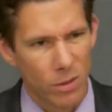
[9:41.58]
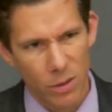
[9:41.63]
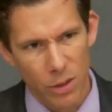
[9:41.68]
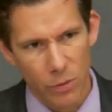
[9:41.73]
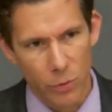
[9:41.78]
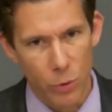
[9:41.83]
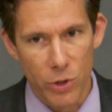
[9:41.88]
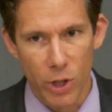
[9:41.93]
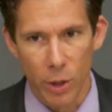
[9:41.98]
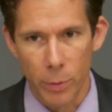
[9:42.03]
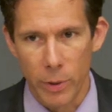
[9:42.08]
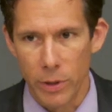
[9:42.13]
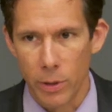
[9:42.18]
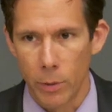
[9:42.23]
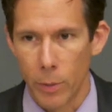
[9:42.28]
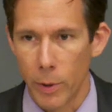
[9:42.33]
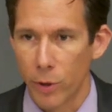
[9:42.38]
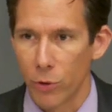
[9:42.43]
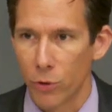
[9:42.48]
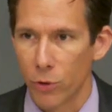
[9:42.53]
If you tell me that
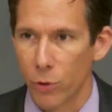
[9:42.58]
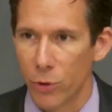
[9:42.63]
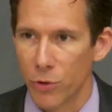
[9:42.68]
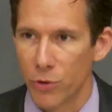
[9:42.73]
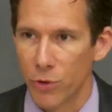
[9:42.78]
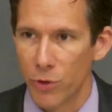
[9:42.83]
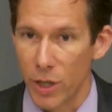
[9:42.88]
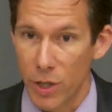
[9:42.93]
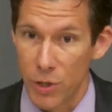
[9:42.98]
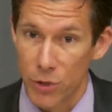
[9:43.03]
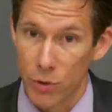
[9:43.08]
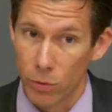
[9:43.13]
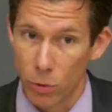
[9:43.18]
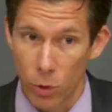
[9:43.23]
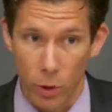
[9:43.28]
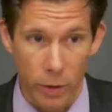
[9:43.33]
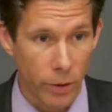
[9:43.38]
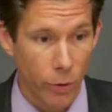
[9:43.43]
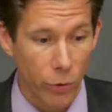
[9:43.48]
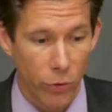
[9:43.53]
America is a Christian nation,
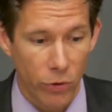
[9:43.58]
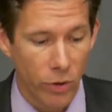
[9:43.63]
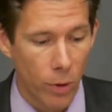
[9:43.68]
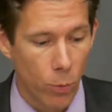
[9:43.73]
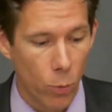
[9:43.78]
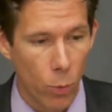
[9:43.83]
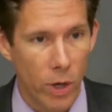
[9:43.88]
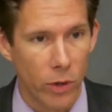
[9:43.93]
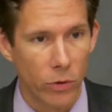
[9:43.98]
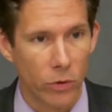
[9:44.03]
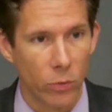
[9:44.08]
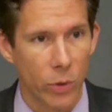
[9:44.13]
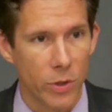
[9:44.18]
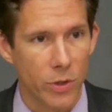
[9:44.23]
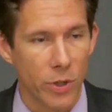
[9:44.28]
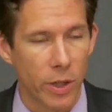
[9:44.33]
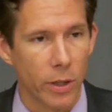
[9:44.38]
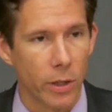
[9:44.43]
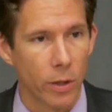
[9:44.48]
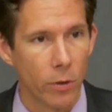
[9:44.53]
look, there's some ways in which
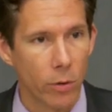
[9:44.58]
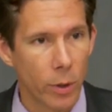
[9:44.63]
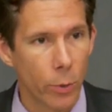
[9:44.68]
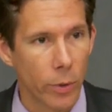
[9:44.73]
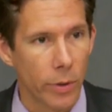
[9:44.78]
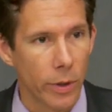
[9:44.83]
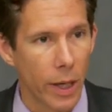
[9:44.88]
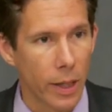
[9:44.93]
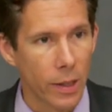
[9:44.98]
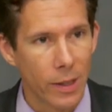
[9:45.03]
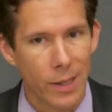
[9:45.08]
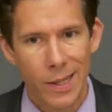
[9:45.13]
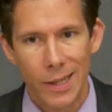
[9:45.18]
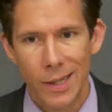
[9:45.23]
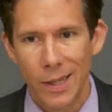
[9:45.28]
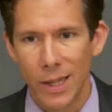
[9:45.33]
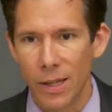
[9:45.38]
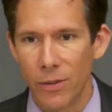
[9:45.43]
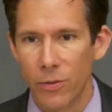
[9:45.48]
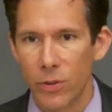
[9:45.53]
I can agree with that.
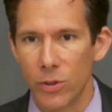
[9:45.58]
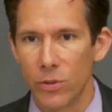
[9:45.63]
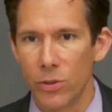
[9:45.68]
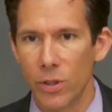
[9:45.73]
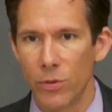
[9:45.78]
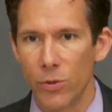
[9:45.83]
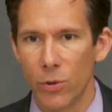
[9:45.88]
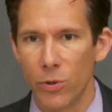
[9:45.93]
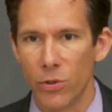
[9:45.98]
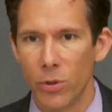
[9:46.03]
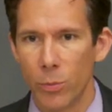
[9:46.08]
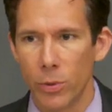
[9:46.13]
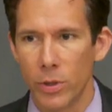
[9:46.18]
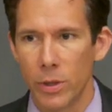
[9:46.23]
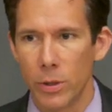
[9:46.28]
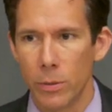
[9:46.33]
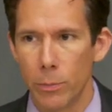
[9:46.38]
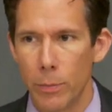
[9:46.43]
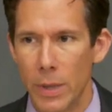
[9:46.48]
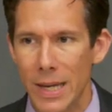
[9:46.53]
If, it, if you're
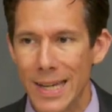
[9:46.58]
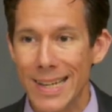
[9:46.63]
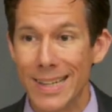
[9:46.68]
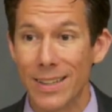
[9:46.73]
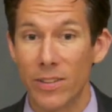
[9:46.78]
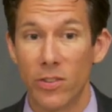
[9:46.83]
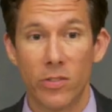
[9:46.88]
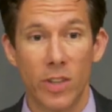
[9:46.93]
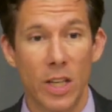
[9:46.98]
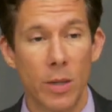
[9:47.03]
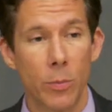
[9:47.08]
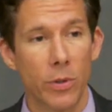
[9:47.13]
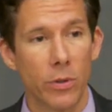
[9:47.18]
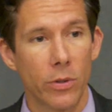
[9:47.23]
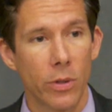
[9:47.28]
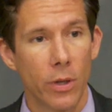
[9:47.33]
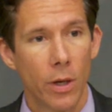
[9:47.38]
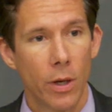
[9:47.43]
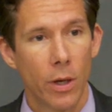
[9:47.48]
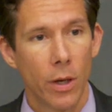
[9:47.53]
simply making a statement
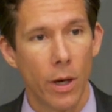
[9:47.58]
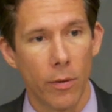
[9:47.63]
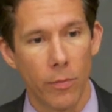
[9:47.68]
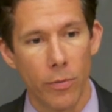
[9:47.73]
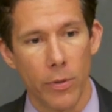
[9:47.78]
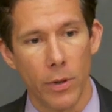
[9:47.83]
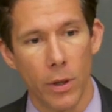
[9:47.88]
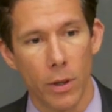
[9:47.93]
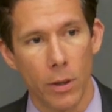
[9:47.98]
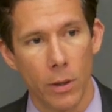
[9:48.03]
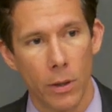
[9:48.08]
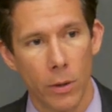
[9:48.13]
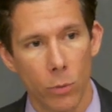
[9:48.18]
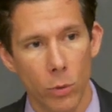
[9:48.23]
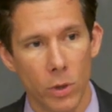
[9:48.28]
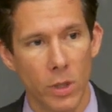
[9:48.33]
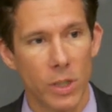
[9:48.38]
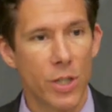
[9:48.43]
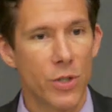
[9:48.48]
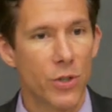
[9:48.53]
of the
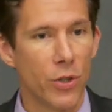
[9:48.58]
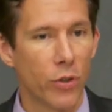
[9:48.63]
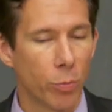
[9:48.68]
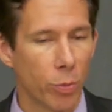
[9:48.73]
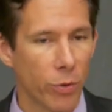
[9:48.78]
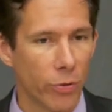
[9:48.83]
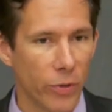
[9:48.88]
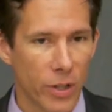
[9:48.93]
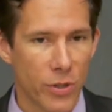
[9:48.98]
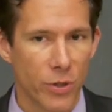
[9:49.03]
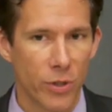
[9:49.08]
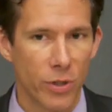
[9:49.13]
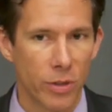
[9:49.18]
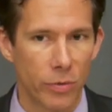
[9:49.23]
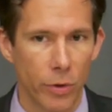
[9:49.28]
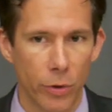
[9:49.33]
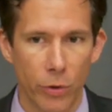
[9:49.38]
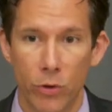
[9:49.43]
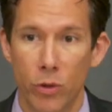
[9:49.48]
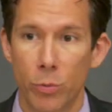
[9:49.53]
religious profession of
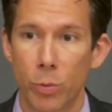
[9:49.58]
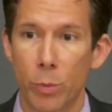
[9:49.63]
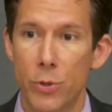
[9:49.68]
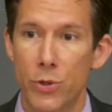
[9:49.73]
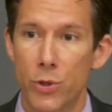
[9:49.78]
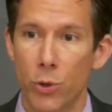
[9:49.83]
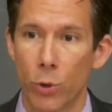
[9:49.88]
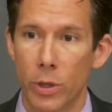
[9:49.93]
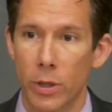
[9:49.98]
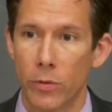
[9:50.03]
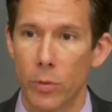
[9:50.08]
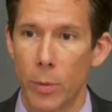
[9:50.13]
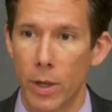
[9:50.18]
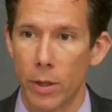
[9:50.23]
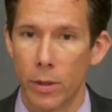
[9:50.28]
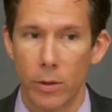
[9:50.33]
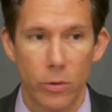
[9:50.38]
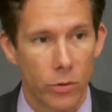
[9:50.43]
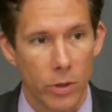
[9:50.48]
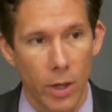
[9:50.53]
a supermajority of
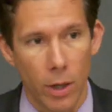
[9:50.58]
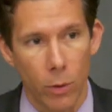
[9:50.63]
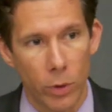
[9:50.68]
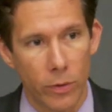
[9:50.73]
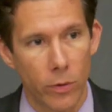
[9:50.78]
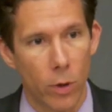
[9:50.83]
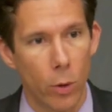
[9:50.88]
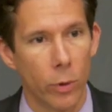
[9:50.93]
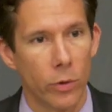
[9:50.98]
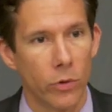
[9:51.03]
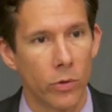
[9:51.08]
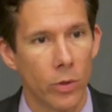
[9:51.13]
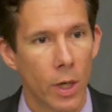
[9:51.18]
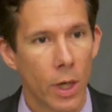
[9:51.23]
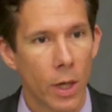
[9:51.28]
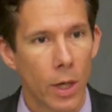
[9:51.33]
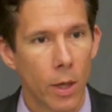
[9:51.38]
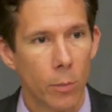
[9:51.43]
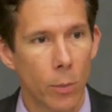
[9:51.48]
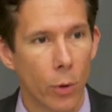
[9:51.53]
Americans. Yeah, we've always,
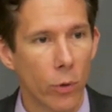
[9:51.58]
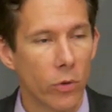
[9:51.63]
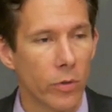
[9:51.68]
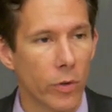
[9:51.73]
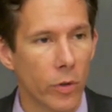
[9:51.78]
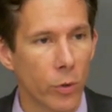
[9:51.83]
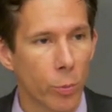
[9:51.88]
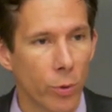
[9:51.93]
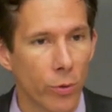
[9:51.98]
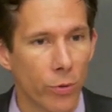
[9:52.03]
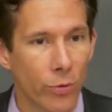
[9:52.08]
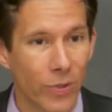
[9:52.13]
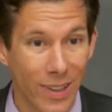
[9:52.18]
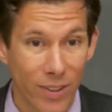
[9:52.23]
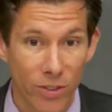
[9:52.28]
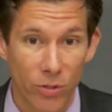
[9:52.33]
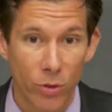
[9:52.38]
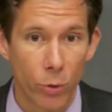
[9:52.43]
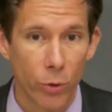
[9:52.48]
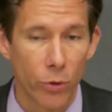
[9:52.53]
most of us,
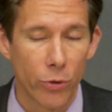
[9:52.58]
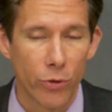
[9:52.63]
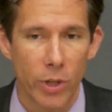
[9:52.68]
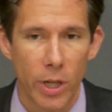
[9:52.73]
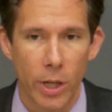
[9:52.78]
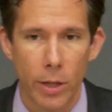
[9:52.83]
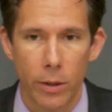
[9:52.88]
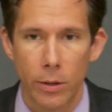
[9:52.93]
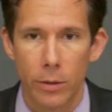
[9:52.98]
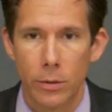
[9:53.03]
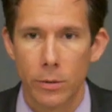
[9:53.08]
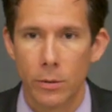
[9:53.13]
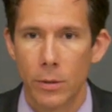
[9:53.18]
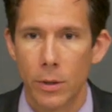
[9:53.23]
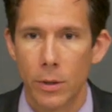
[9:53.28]
professed Christianity.